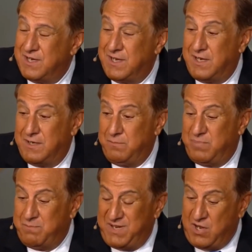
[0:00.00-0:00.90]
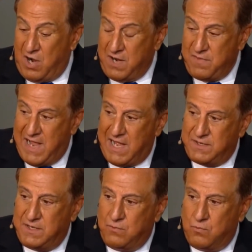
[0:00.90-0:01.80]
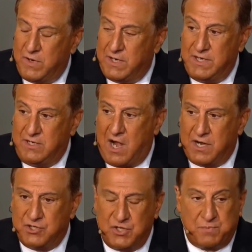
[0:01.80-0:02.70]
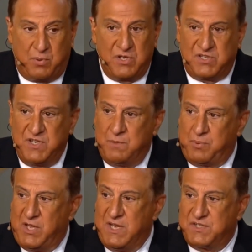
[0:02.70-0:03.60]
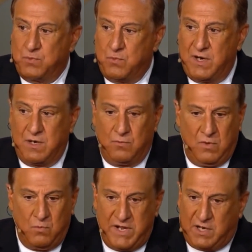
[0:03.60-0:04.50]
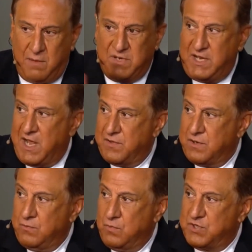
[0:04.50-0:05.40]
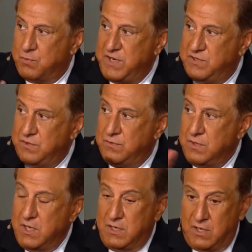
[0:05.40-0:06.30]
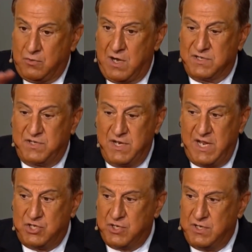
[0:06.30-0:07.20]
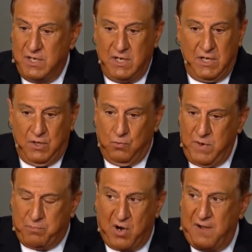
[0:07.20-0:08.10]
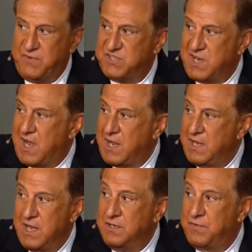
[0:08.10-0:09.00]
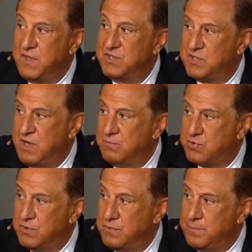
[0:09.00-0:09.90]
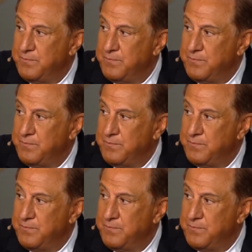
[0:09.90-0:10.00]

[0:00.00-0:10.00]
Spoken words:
but beyond that, really, God has just put us in a place where when we come together, which we do across the nation, we prophesy and the things come true.